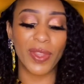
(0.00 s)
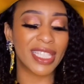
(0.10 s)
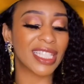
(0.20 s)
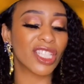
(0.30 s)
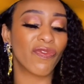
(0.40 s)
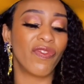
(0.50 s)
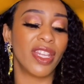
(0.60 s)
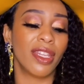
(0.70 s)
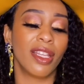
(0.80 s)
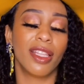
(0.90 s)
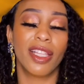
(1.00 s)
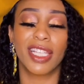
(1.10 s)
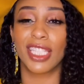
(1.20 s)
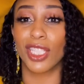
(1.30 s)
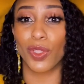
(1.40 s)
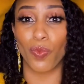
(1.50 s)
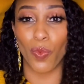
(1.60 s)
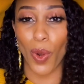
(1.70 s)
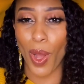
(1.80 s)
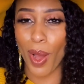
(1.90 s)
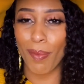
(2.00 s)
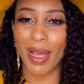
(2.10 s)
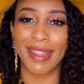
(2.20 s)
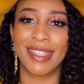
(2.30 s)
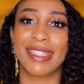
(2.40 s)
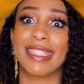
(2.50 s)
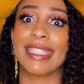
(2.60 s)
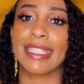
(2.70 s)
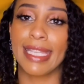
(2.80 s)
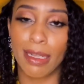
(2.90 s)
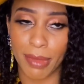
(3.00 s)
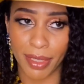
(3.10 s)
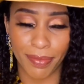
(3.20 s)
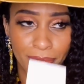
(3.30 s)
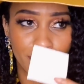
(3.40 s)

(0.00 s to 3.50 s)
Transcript: This is vanilla. This is rum. This is cinnamon.